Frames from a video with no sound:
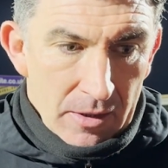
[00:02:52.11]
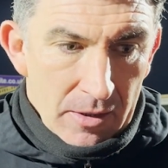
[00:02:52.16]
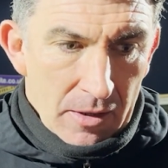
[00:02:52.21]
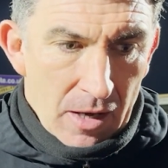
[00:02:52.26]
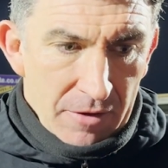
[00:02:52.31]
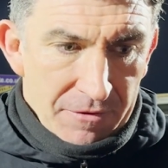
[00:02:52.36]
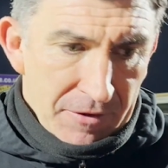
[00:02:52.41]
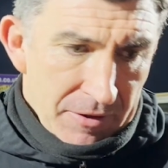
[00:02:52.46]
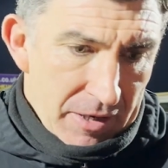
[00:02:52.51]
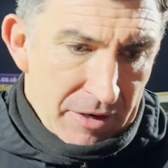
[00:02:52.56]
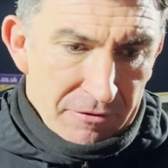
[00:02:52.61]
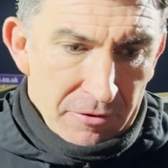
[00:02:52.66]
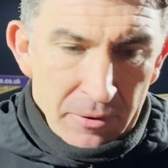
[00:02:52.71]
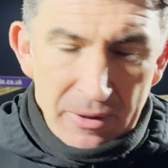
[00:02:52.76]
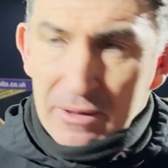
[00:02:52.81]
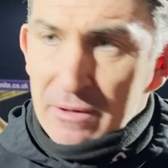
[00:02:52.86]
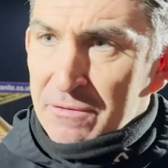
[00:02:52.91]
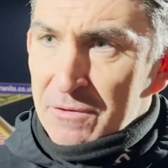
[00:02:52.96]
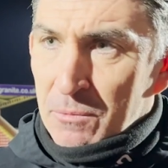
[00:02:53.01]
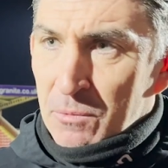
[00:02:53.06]
I think
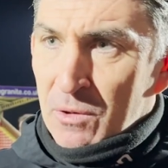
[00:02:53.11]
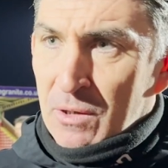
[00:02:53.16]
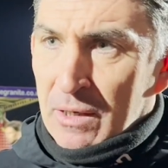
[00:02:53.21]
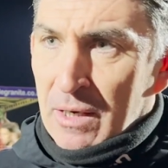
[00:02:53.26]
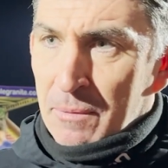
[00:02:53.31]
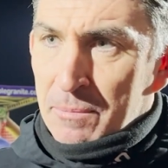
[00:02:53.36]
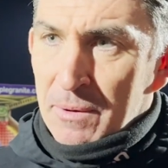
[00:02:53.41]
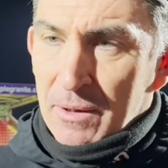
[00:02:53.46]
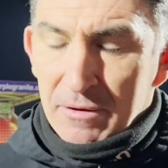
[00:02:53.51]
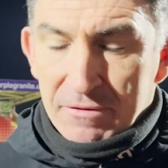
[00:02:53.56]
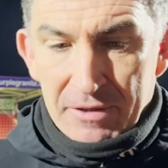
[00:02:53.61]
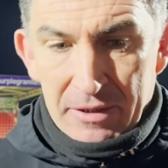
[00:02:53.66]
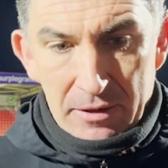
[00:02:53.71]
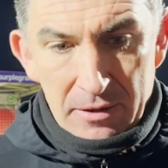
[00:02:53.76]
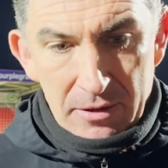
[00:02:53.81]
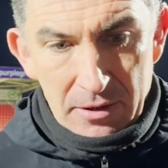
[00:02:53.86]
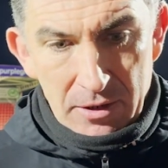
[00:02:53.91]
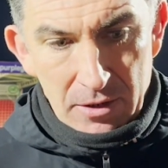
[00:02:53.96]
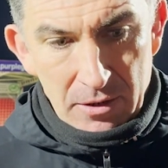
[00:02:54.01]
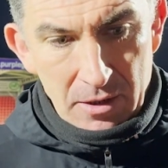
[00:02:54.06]
everyone in the football club, I
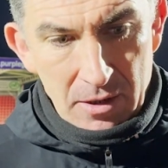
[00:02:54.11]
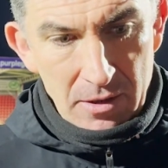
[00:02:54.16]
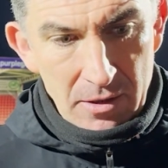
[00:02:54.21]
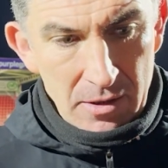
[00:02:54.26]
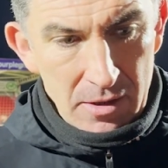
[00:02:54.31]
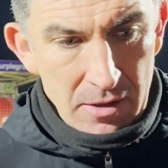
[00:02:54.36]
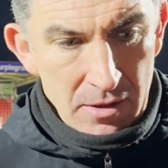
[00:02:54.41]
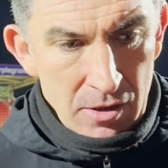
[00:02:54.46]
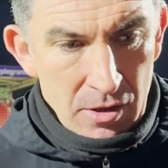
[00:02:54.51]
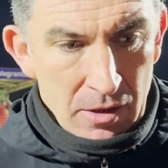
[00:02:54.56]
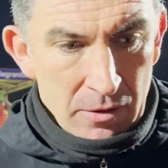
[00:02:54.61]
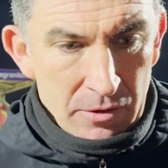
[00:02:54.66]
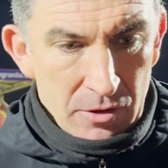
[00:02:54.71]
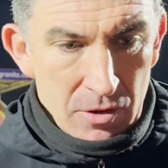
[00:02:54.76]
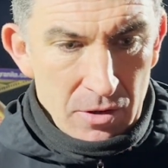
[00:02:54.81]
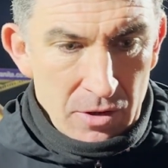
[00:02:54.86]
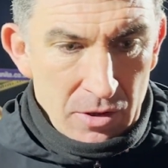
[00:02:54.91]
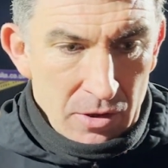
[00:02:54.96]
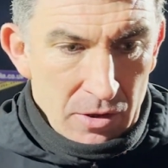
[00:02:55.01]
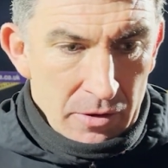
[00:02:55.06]
think, you know,
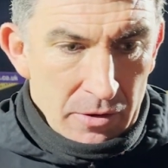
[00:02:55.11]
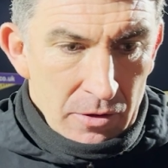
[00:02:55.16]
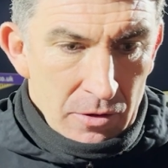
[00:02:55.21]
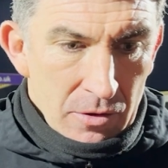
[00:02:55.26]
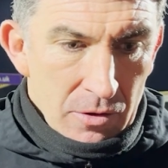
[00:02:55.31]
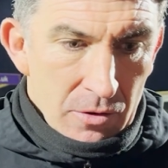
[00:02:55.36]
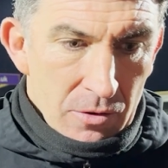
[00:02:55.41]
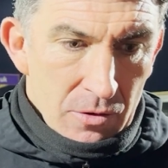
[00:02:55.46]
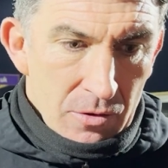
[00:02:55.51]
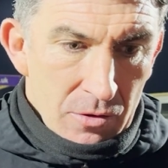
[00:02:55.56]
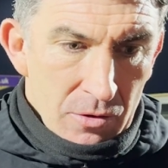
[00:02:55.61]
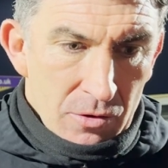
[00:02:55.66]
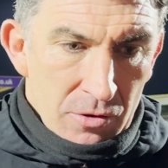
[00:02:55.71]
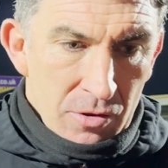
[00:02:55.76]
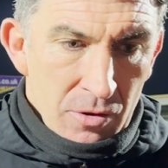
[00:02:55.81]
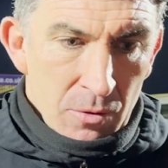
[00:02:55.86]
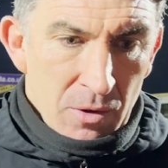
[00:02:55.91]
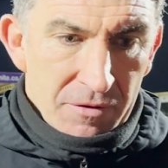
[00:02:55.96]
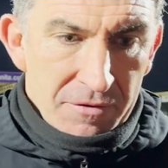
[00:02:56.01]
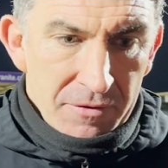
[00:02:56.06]

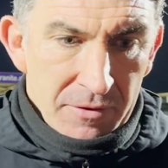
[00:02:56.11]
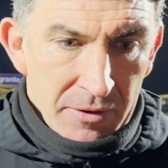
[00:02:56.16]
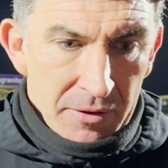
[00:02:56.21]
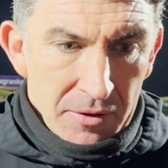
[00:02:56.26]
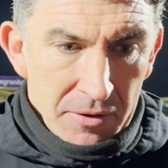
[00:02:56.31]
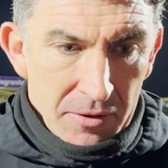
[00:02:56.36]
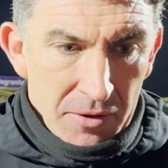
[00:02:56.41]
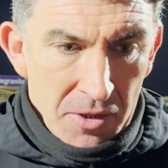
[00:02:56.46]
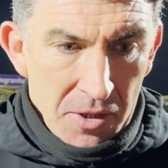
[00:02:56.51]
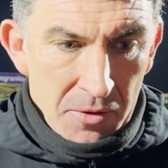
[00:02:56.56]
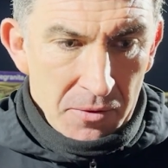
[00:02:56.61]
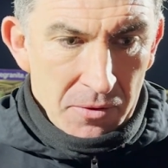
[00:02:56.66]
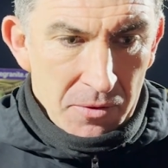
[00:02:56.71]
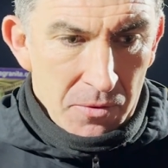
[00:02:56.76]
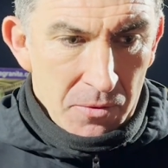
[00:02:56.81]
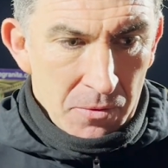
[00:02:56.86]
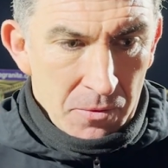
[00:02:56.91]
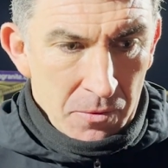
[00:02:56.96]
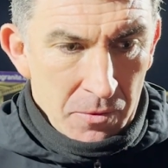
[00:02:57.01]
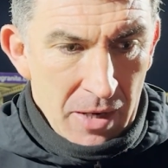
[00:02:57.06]
too often
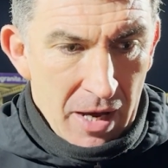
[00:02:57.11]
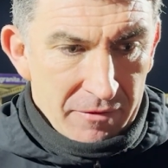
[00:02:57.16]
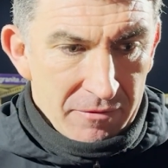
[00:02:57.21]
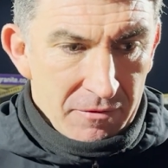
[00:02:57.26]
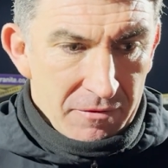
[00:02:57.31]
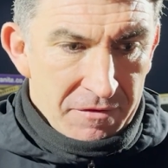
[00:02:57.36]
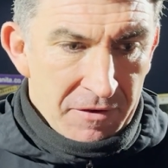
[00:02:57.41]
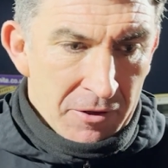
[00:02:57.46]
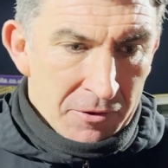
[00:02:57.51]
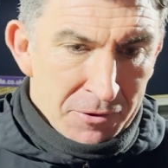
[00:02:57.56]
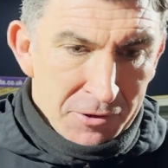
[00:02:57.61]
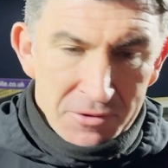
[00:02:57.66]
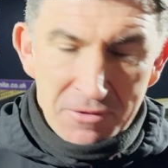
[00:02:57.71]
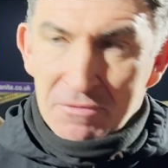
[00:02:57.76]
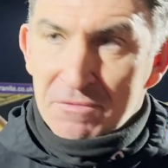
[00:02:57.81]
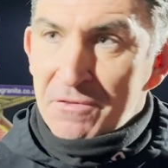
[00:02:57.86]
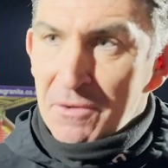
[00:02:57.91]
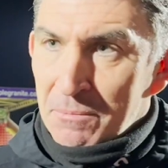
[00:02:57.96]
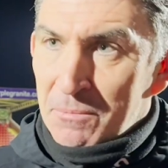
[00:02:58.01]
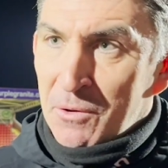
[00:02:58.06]
we haven't focused on
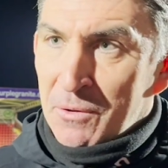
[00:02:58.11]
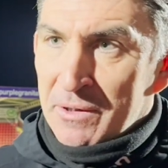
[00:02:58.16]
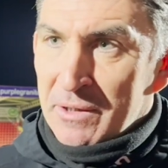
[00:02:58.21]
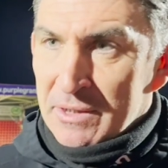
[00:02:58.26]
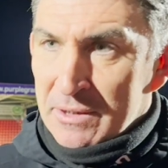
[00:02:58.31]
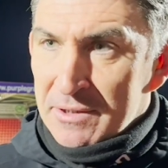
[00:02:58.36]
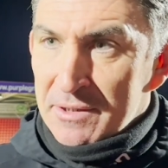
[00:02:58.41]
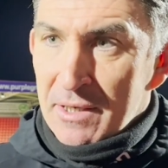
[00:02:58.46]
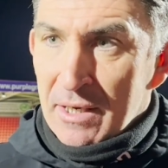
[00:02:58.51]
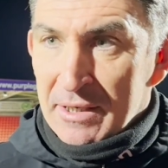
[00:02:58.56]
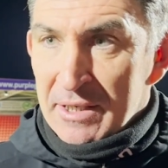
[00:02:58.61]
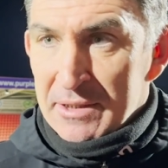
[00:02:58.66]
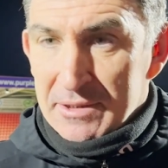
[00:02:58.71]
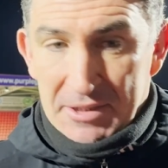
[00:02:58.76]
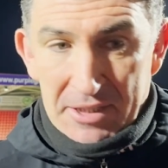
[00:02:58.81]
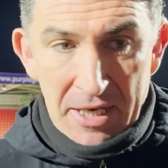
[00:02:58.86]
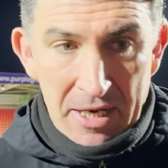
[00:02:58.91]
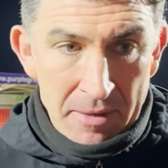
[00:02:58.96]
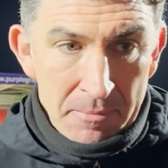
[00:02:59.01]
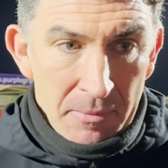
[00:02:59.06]
football and this
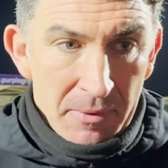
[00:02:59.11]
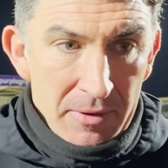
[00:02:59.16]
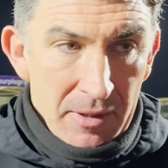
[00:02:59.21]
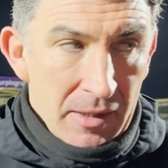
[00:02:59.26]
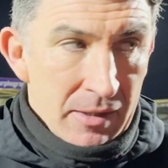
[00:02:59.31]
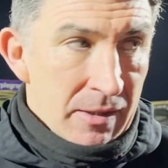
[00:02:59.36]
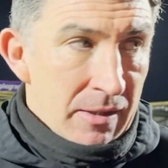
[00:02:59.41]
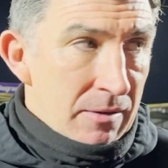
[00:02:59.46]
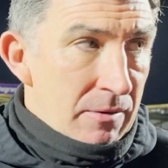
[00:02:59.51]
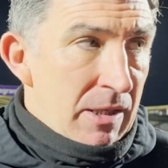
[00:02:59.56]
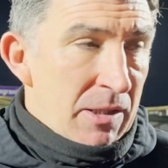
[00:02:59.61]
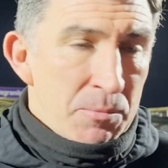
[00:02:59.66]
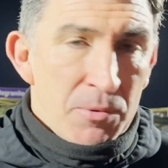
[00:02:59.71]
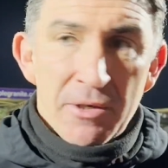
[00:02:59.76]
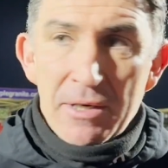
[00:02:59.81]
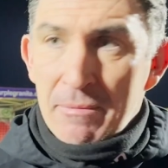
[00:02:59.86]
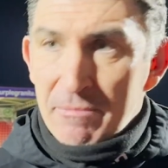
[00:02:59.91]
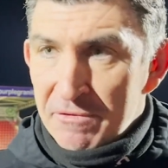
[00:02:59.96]
team, and let's put them